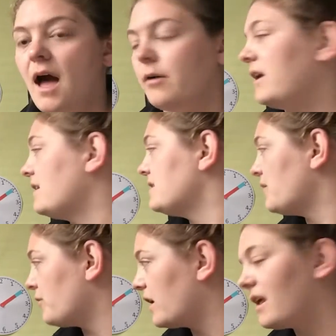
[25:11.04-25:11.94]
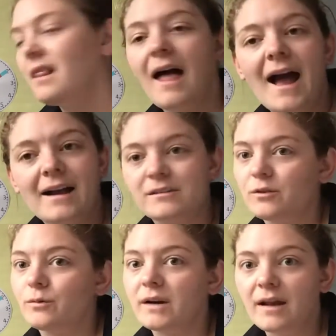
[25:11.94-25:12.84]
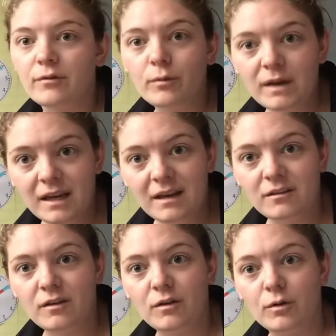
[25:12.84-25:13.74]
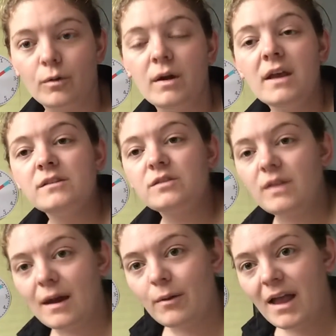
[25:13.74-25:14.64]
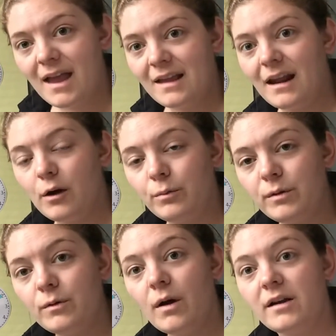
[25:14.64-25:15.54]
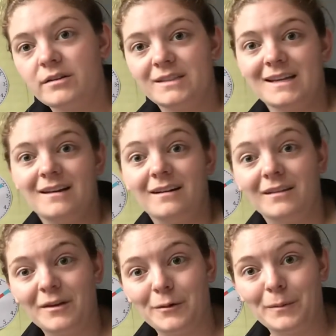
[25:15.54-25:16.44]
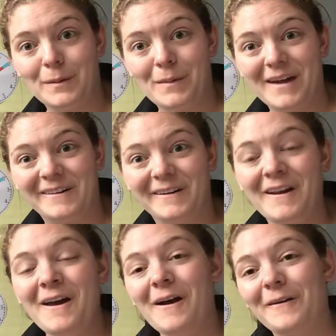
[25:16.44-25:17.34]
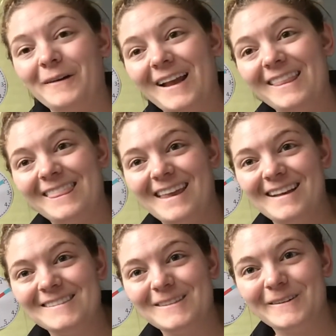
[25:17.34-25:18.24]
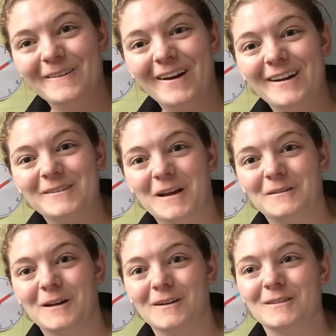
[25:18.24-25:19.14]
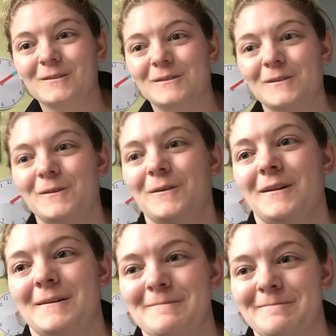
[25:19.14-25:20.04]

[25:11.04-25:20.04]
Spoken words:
I'll get different clocks or whatever we need to do, so that way I can help you understand it a little bit better. All right, thanks, third graders. I talk to you soon.